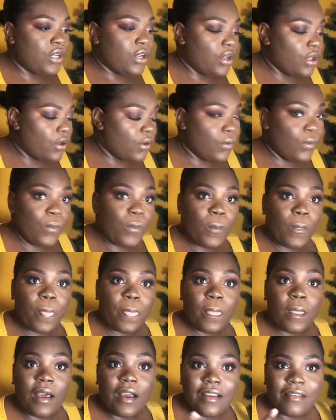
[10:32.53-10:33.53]
now
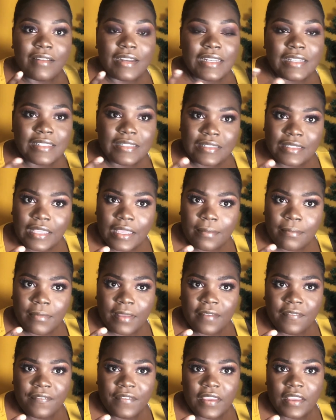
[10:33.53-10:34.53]
I already set my
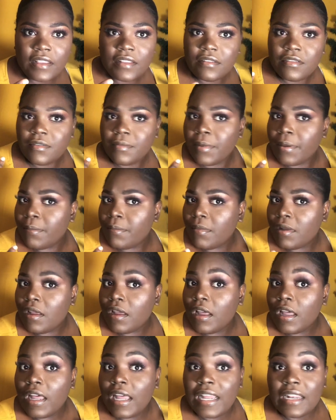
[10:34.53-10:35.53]
face. Remember,
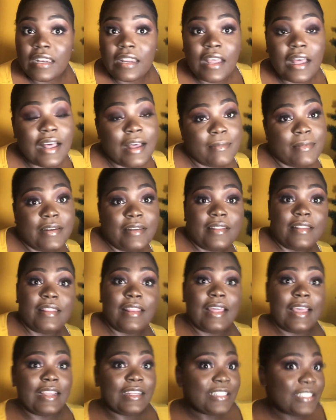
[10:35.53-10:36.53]
I have the
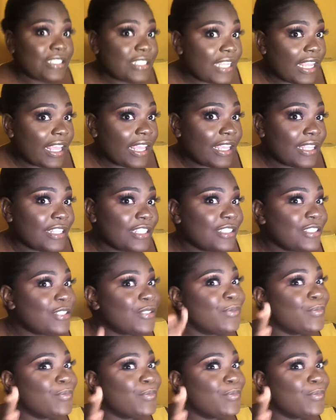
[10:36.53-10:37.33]
lashes.